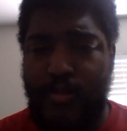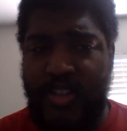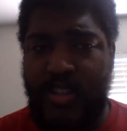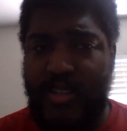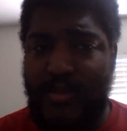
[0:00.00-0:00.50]

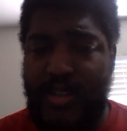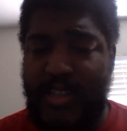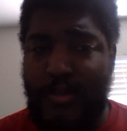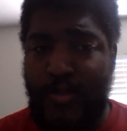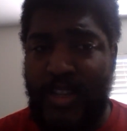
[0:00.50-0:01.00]
Michigan
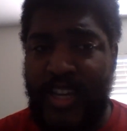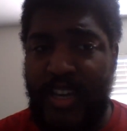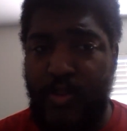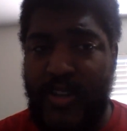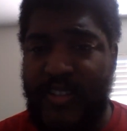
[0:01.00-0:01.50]
State's
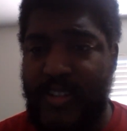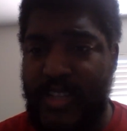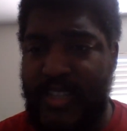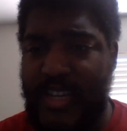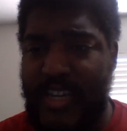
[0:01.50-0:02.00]
playing Western
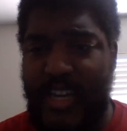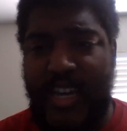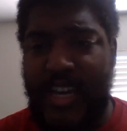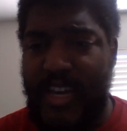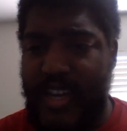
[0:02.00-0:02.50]
Kentucky,